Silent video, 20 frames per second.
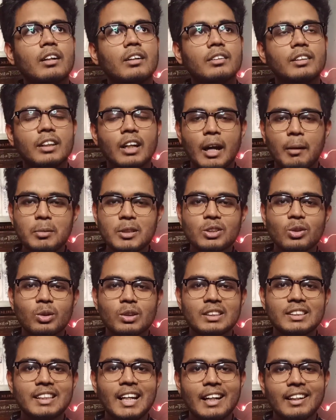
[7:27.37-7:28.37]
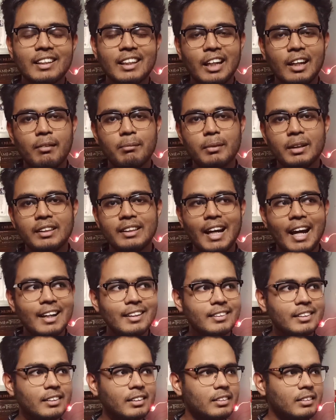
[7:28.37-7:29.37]
The episodes that came in
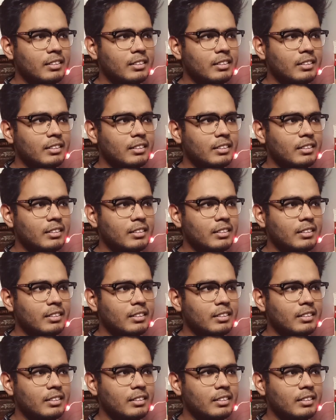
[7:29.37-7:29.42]
that